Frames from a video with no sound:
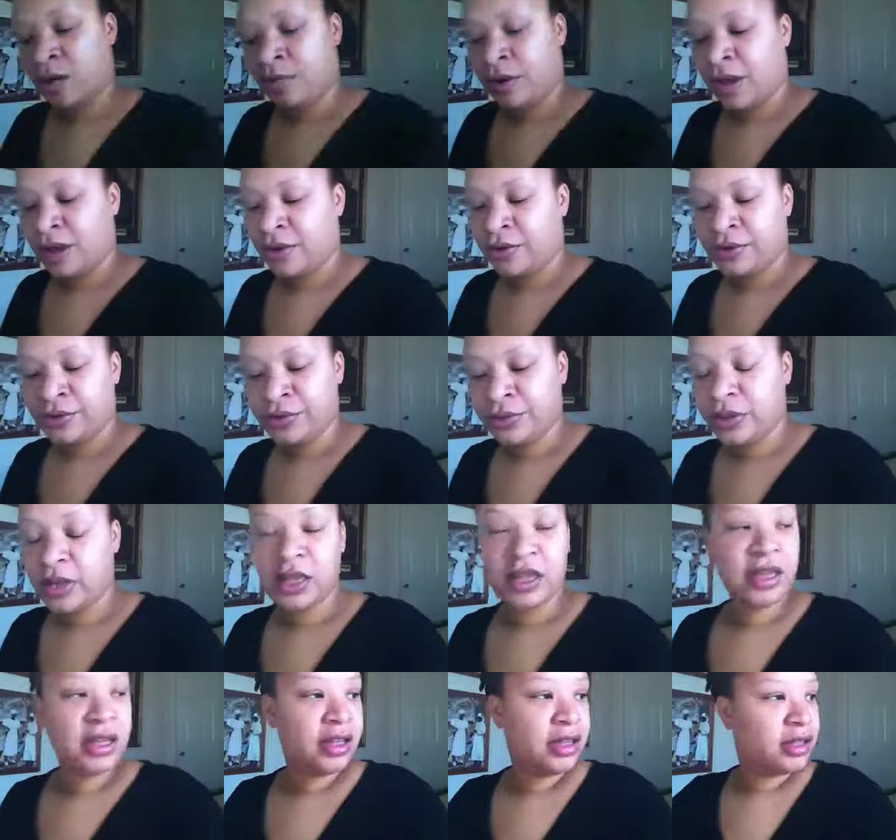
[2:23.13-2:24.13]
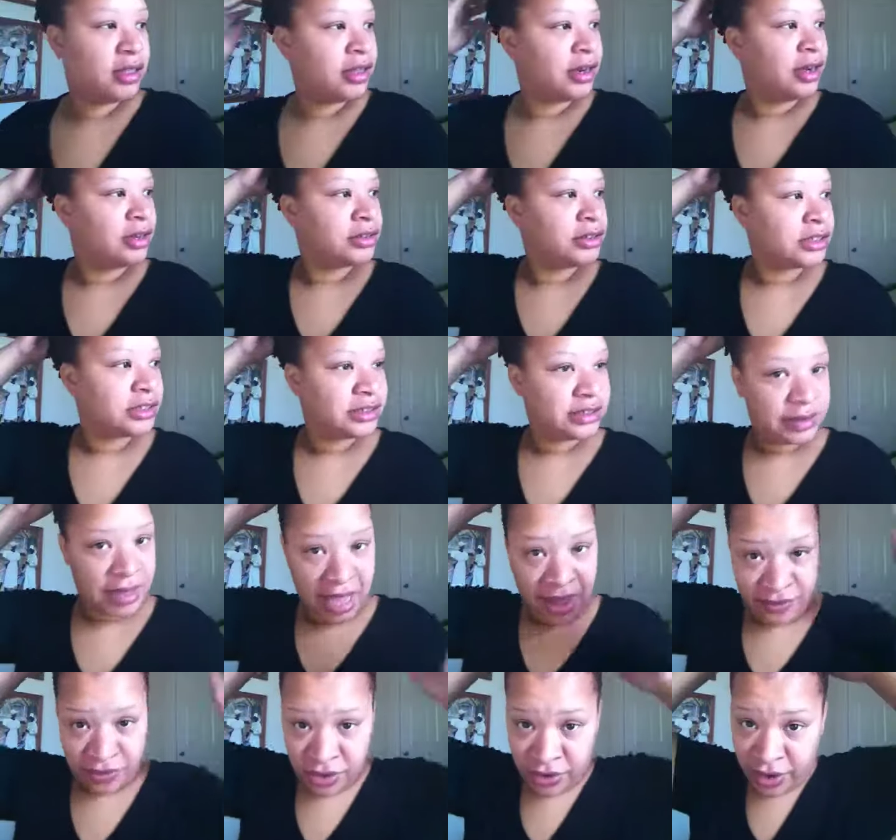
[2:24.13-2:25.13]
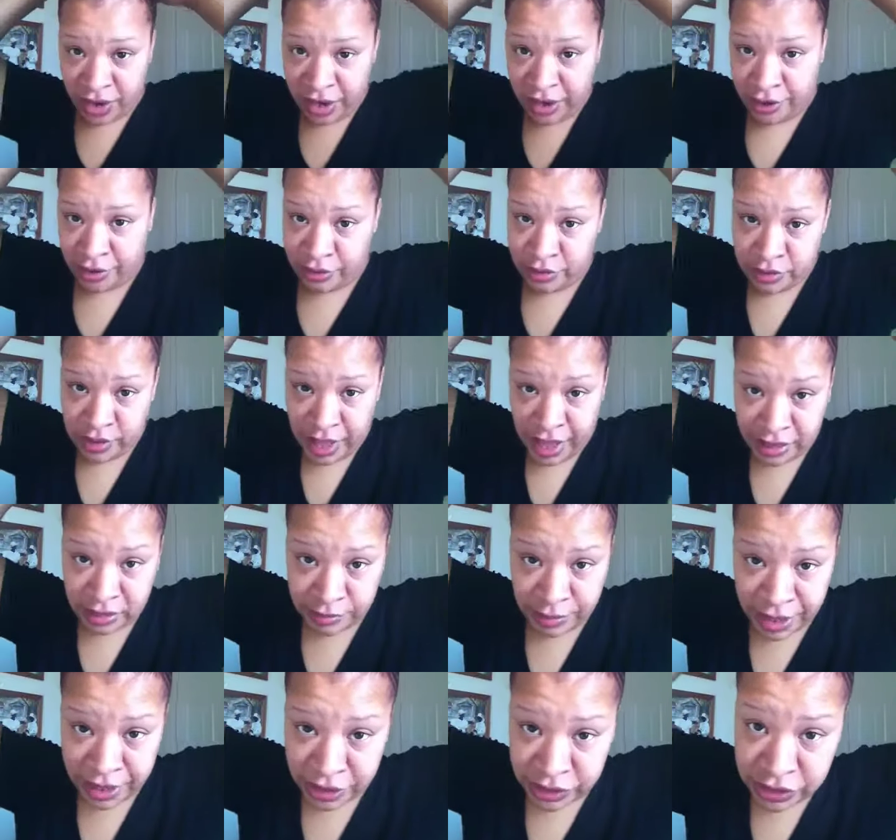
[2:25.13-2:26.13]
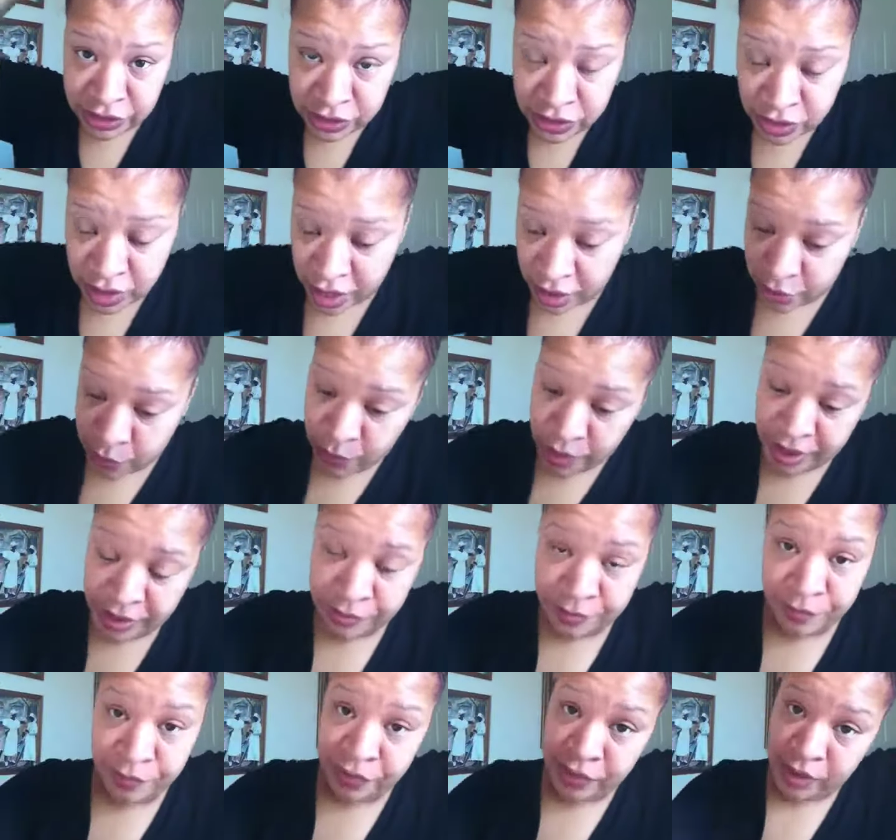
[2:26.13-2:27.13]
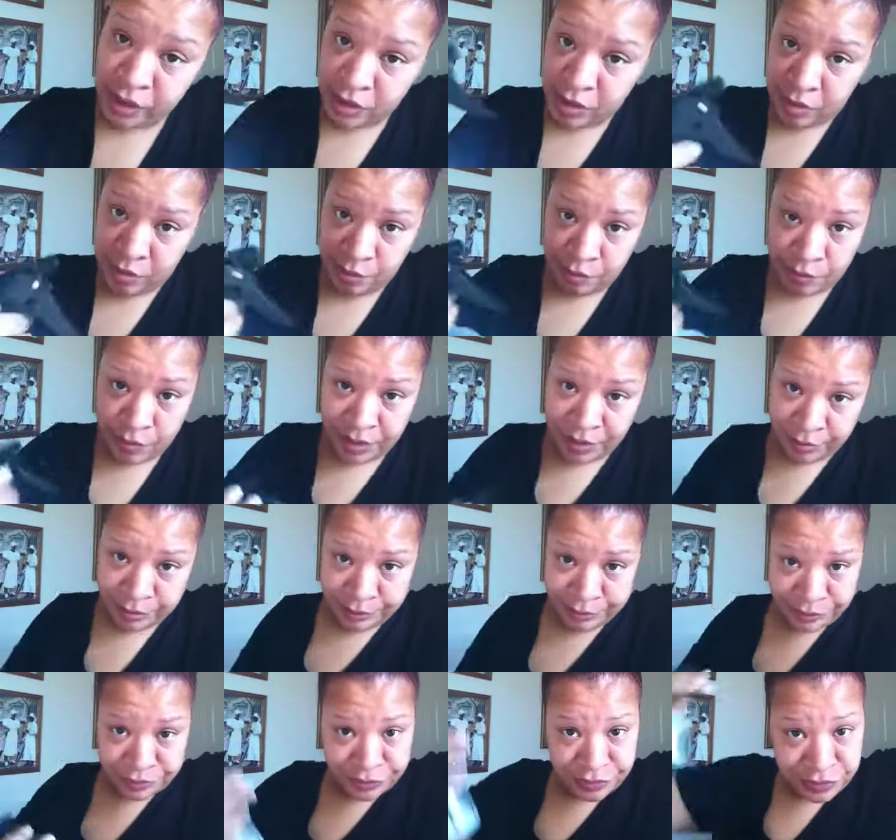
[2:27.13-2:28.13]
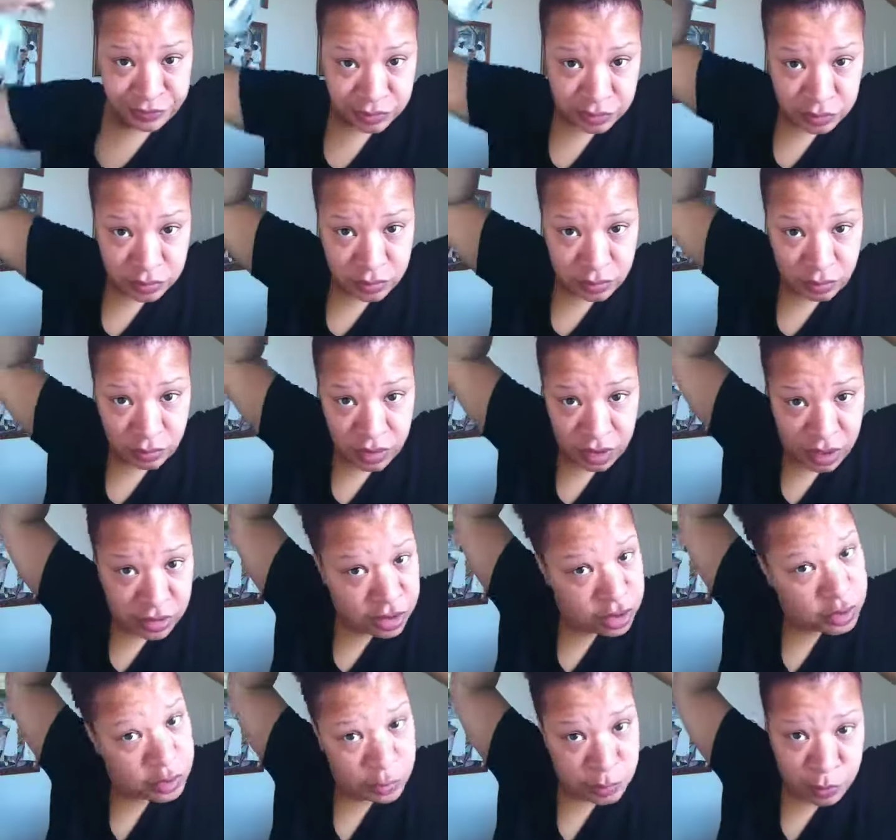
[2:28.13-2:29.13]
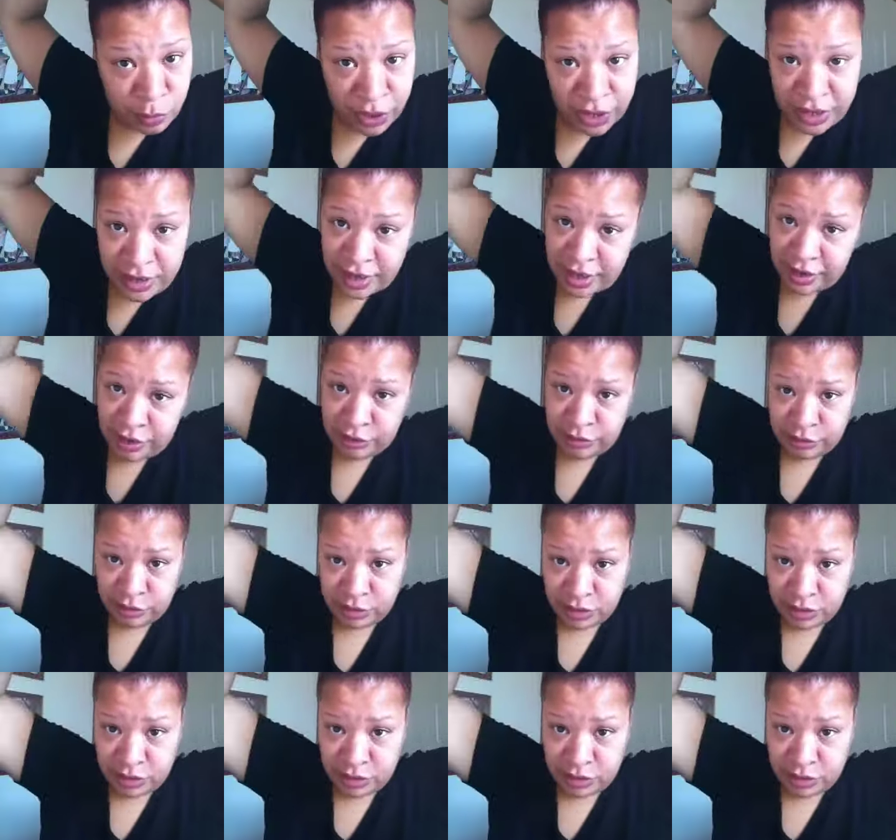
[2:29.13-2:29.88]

bottle, you know, just to have in your hair. Actually, my hair's still kind of wet. But just spray it down.